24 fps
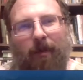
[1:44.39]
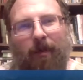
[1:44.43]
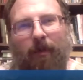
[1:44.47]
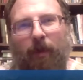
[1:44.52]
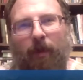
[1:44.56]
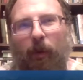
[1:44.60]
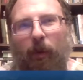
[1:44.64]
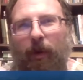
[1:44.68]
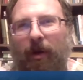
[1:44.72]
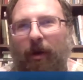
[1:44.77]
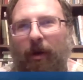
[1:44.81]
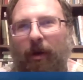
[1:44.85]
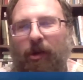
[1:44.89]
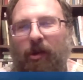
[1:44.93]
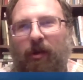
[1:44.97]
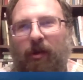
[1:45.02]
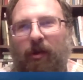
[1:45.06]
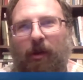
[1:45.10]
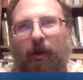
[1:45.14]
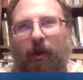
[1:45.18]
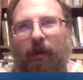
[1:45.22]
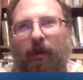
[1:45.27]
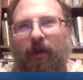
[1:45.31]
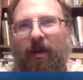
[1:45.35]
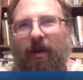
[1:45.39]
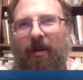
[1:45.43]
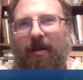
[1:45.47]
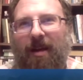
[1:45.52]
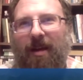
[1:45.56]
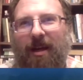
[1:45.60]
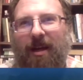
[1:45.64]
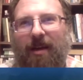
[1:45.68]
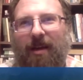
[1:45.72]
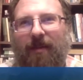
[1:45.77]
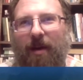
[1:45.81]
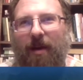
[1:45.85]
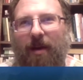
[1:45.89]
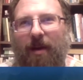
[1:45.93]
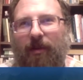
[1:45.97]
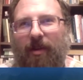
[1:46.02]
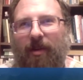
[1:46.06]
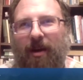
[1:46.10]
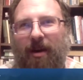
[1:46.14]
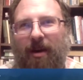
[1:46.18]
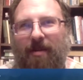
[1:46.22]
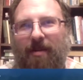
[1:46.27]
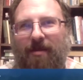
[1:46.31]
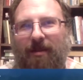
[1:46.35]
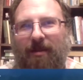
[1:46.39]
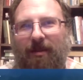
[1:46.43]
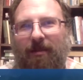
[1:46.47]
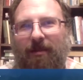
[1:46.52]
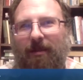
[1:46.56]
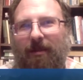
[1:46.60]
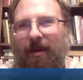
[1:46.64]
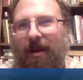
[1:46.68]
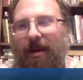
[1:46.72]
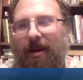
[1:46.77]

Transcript: but we also know that negative advertising uh,